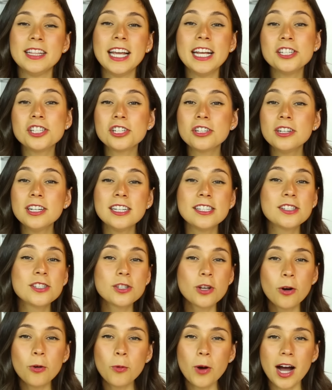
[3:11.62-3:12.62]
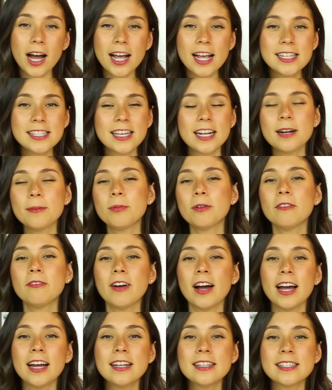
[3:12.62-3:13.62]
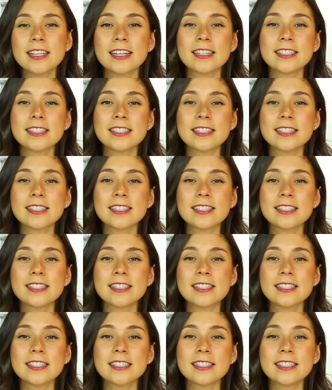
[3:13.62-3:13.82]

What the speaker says: Nature is so wise that it provides